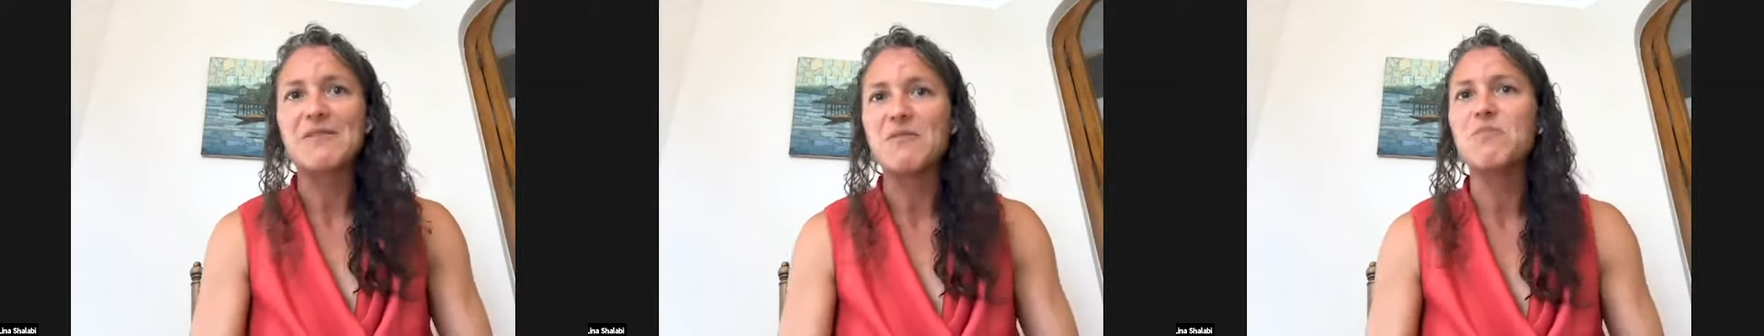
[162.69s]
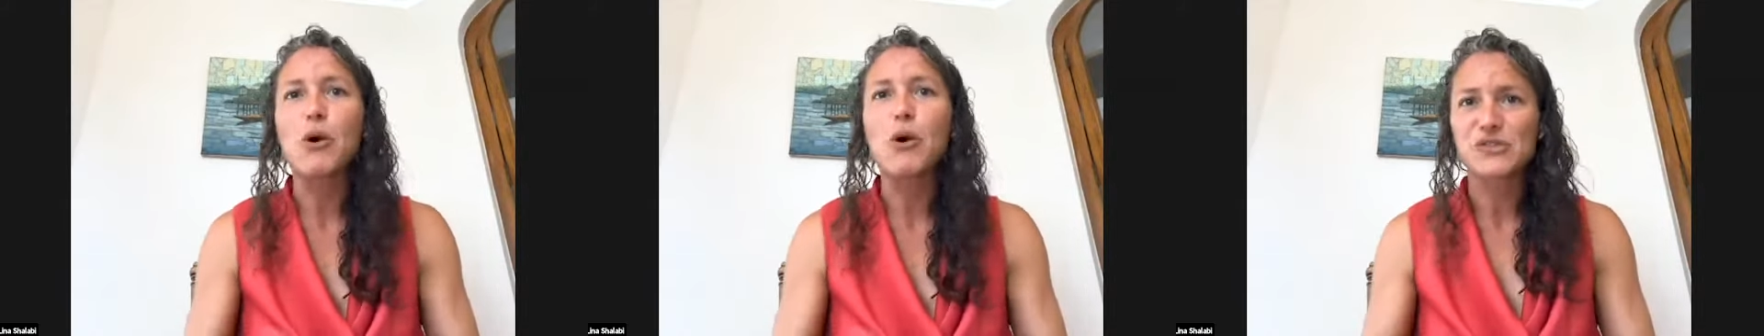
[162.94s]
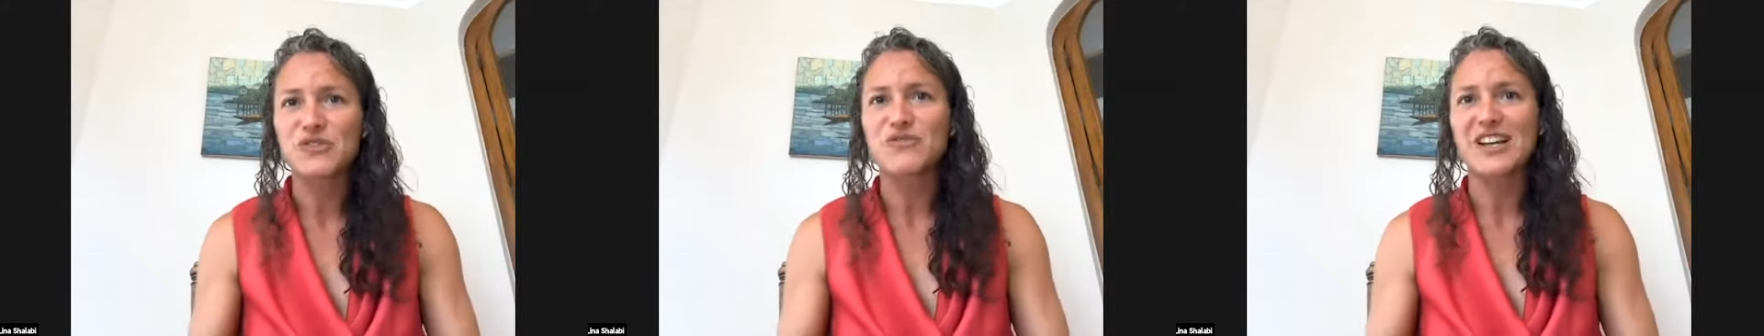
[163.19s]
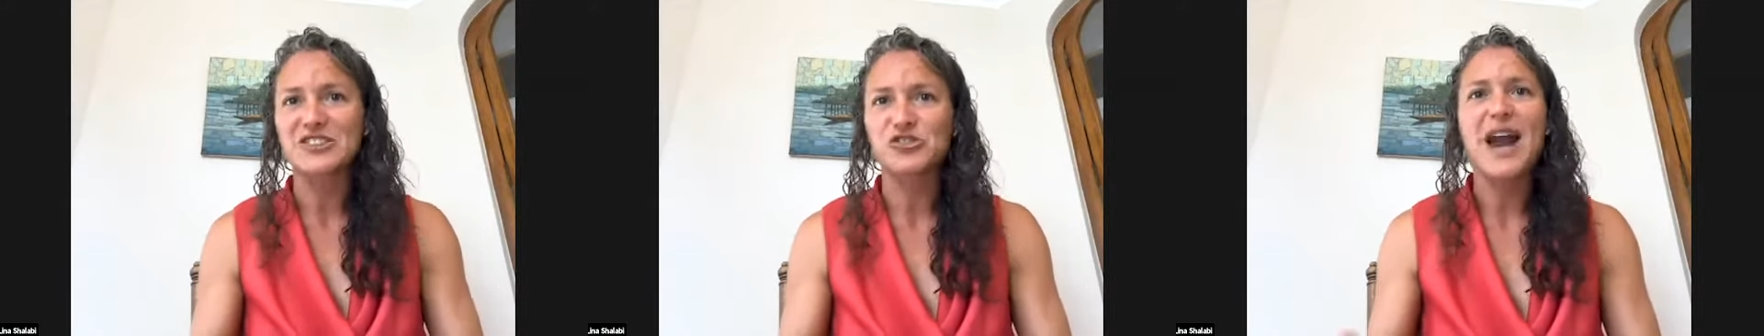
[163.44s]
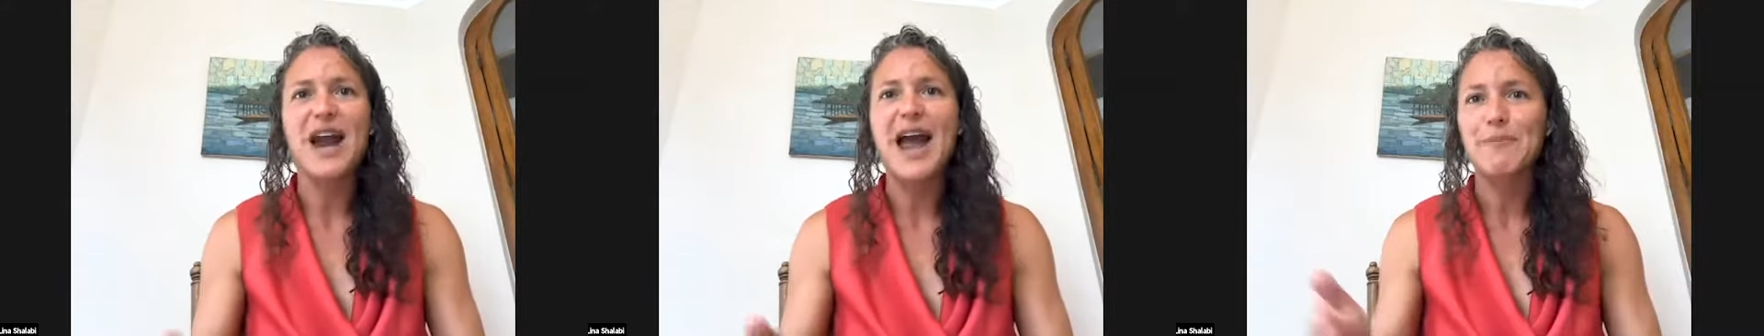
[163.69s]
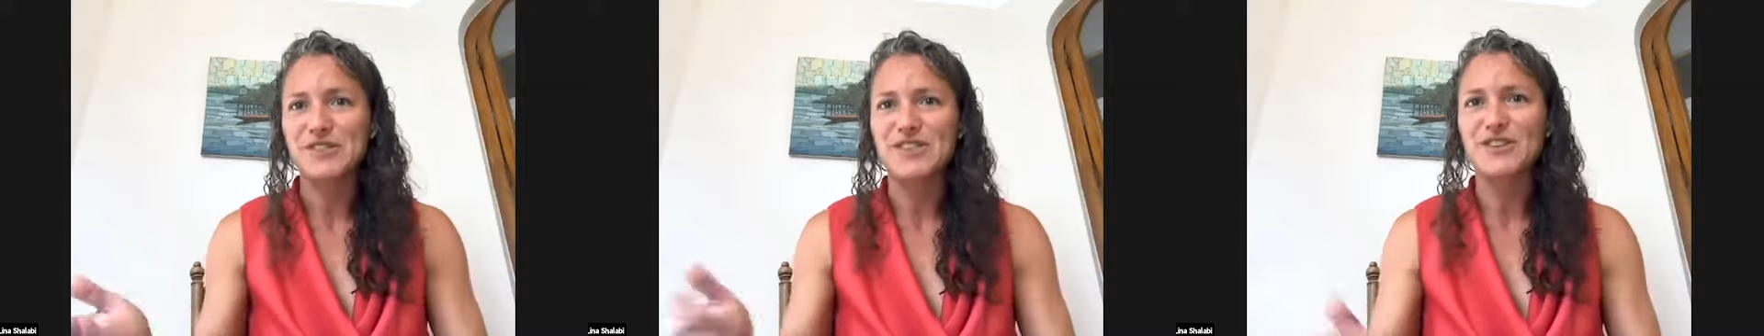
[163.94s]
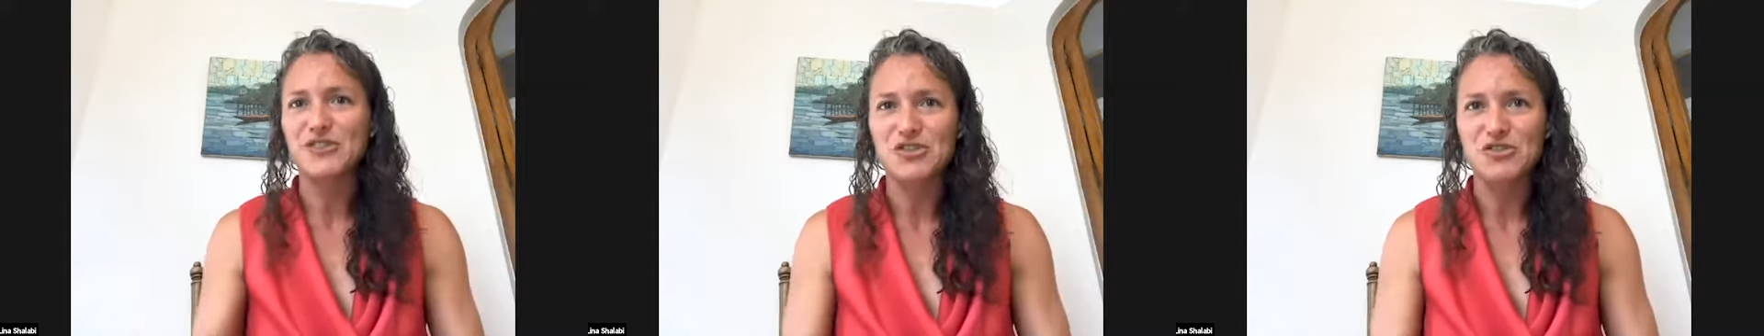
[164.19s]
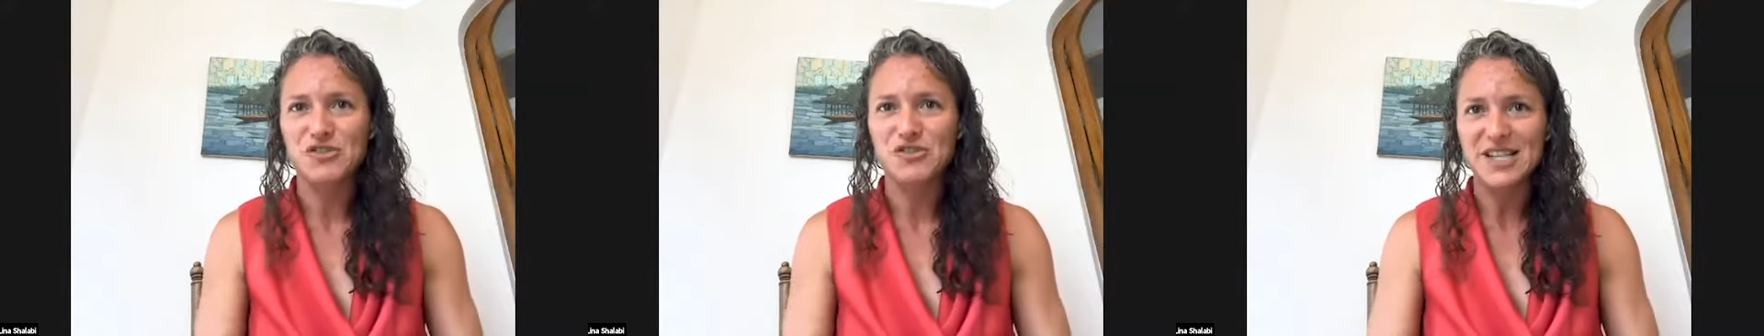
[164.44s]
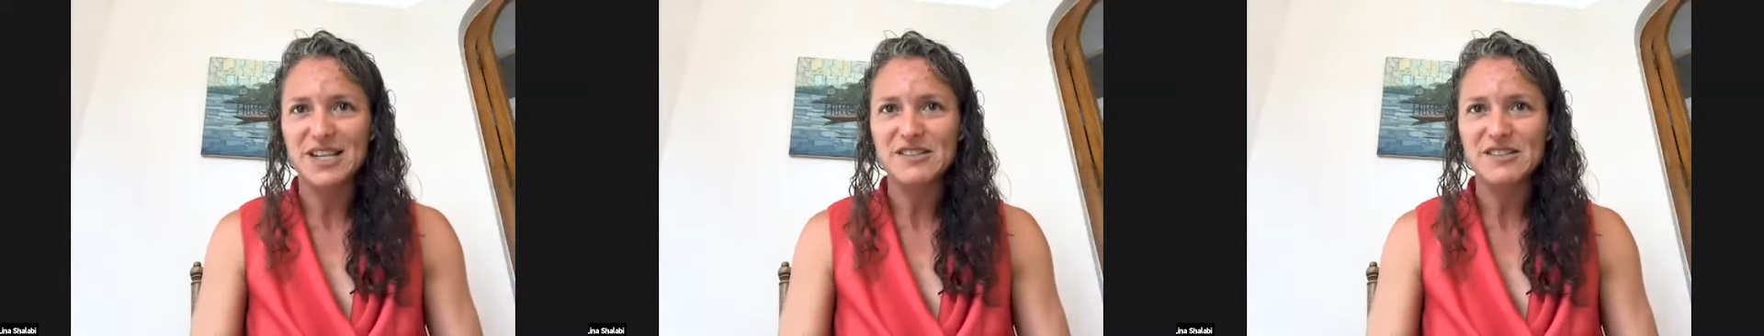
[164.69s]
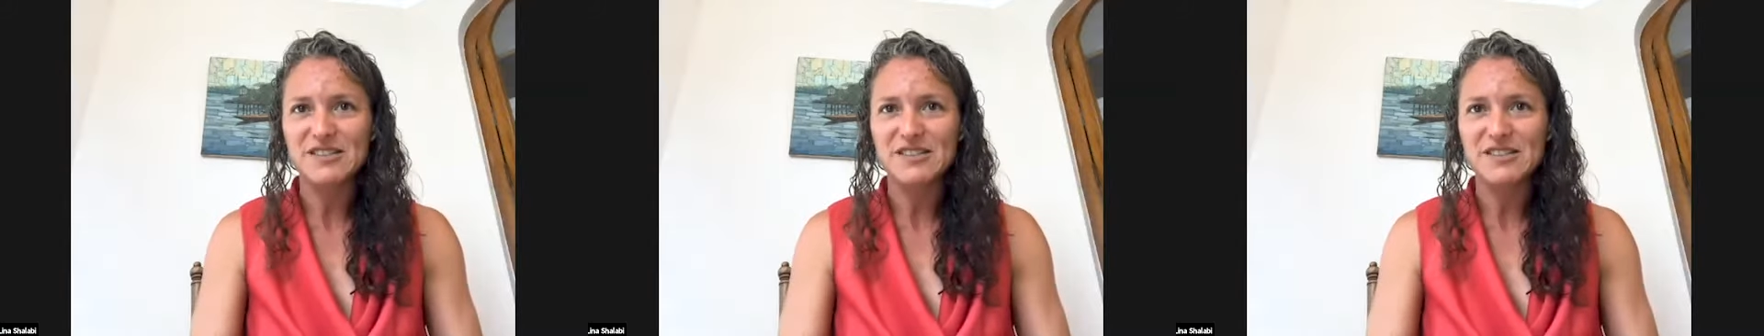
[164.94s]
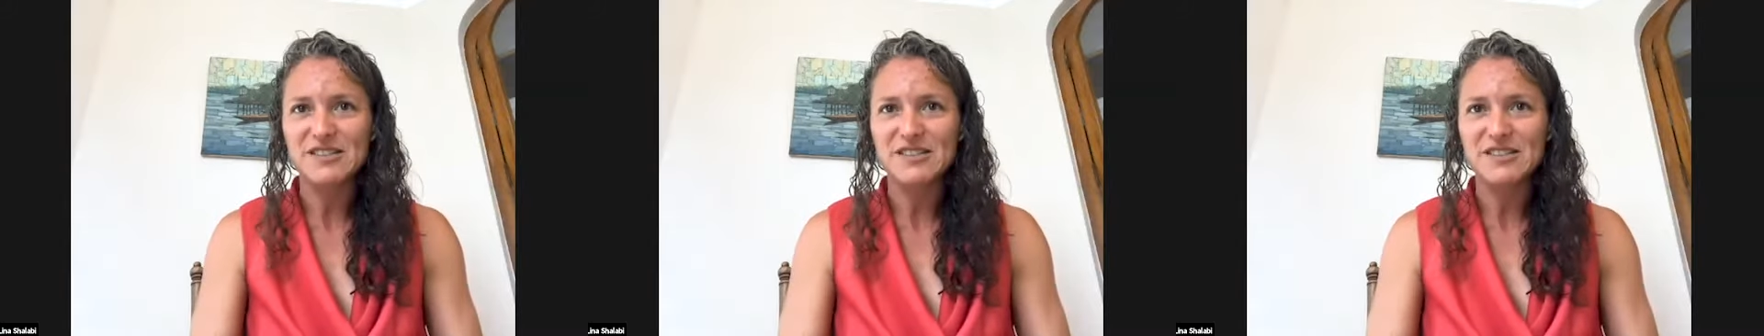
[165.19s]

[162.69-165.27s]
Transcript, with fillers: and most venture happens in those two cities.